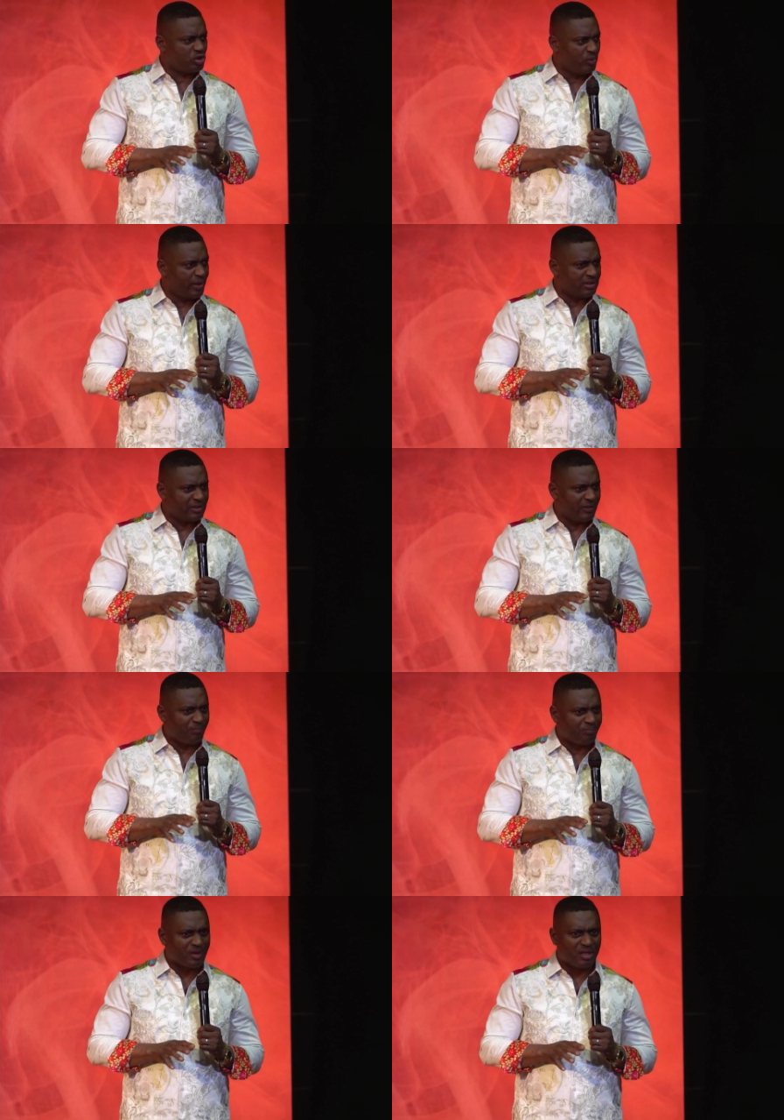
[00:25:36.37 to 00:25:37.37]
to it.
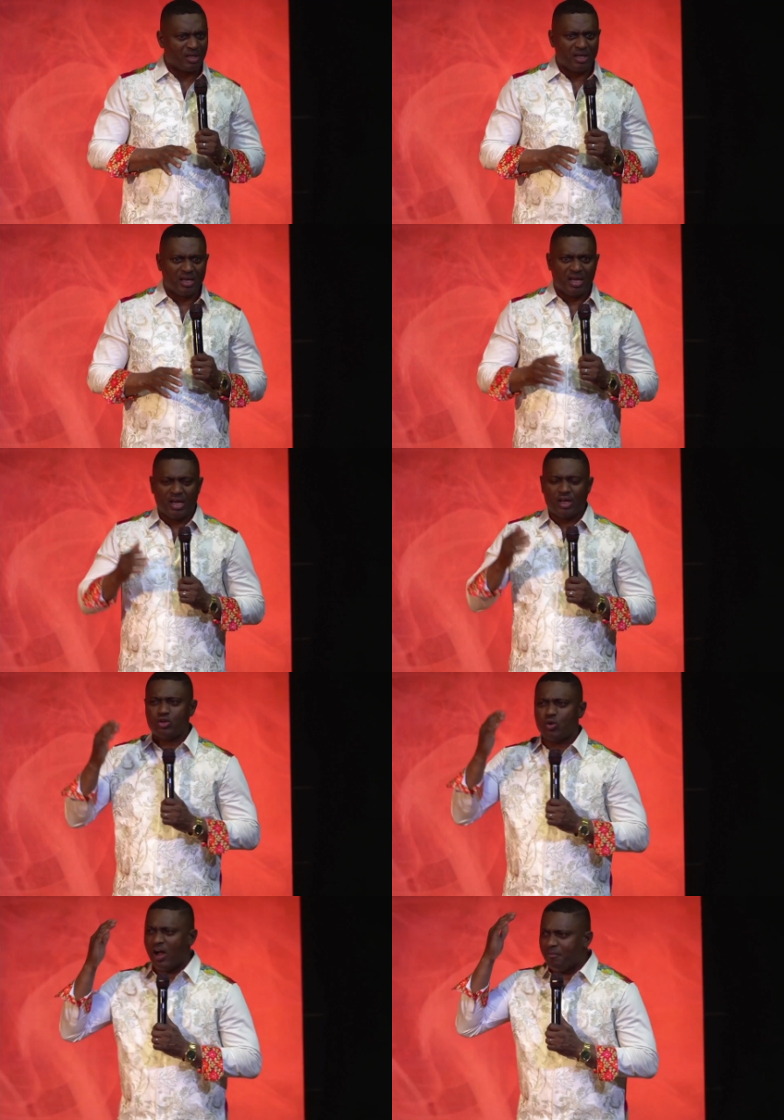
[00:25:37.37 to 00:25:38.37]

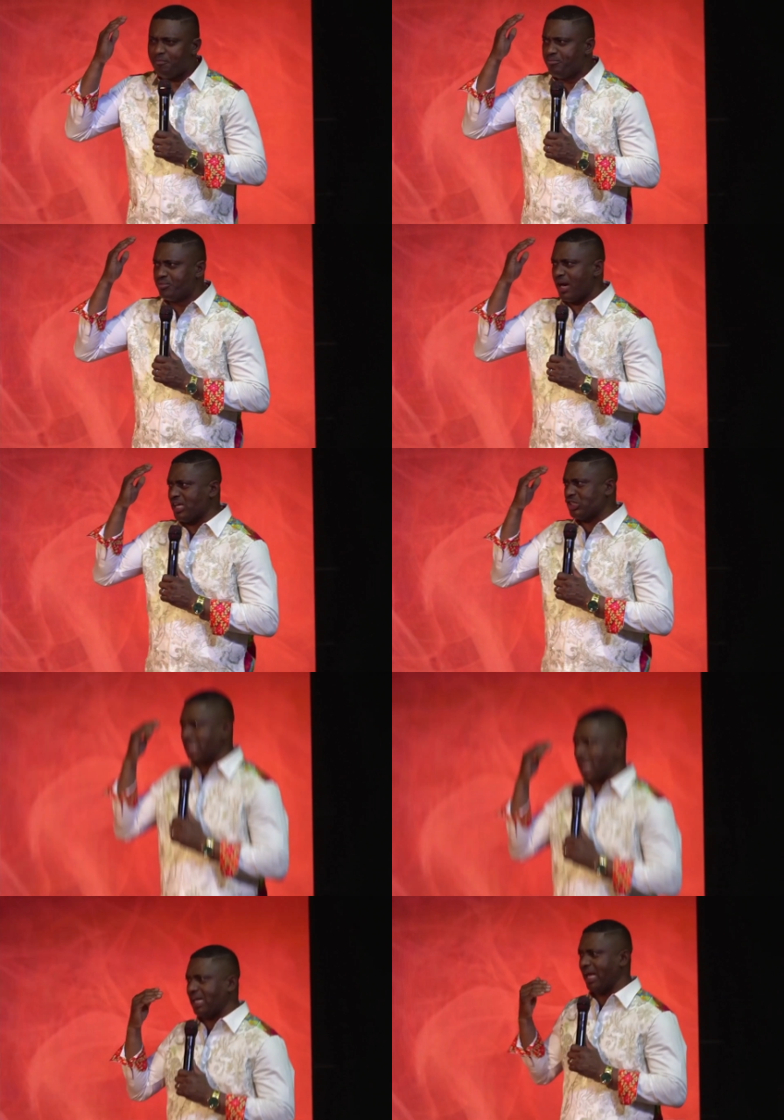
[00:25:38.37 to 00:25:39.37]
You have brushed
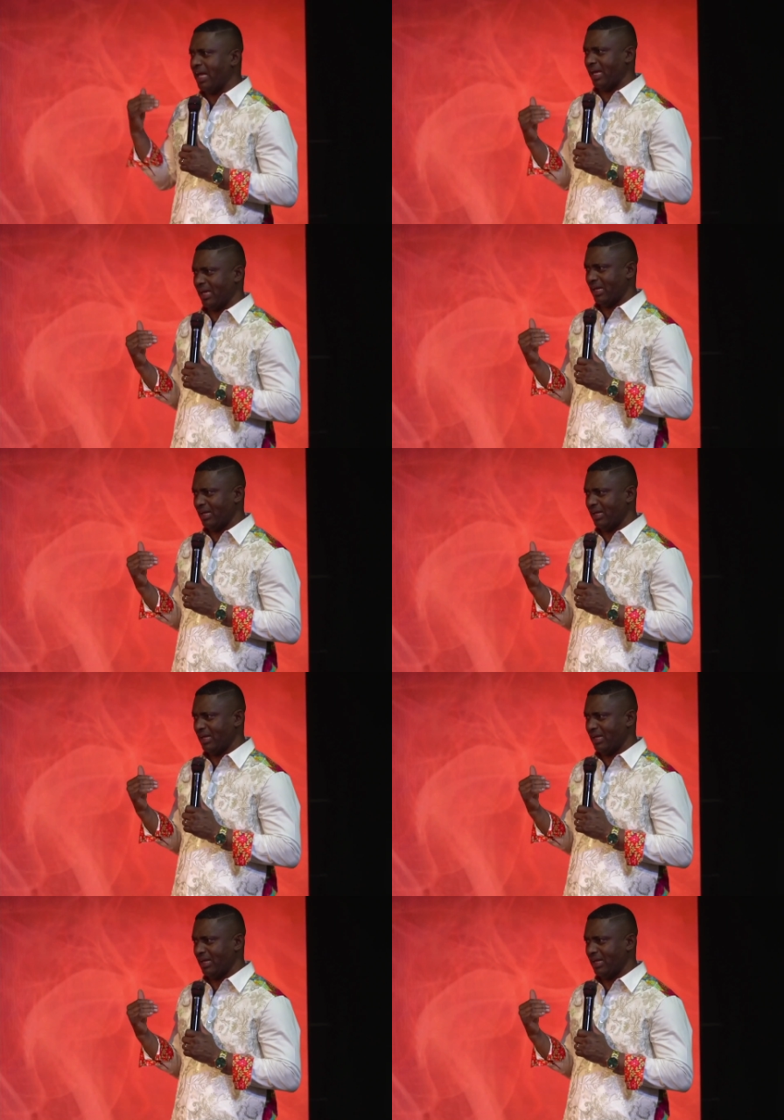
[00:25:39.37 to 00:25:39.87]
that hair.